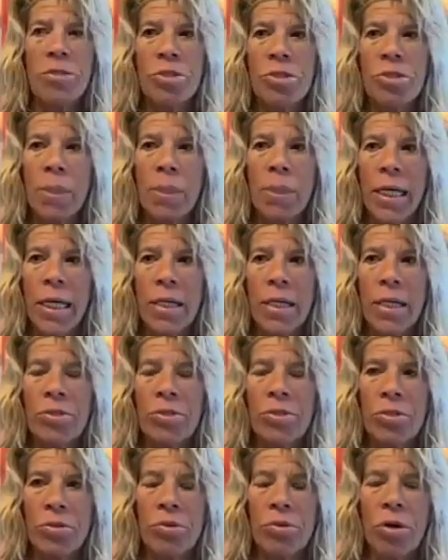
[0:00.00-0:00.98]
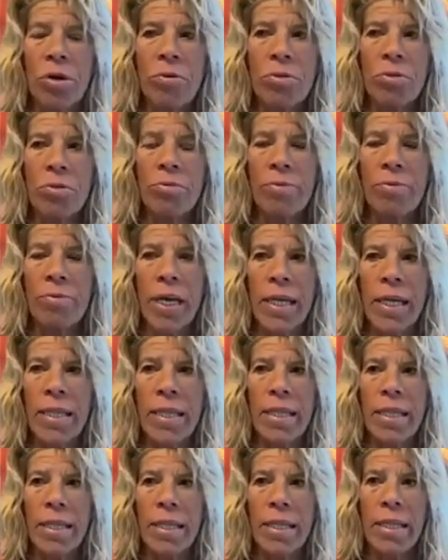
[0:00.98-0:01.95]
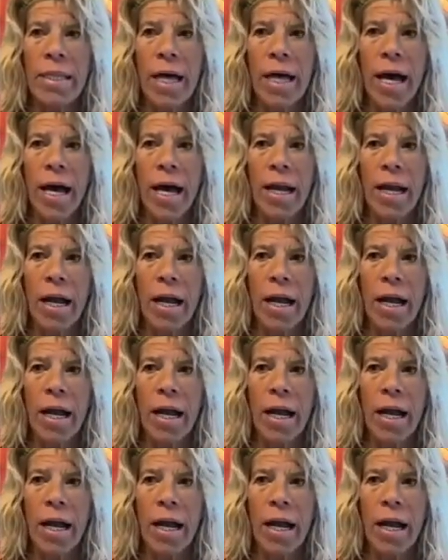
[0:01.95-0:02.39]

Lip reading: you begin to cultivate that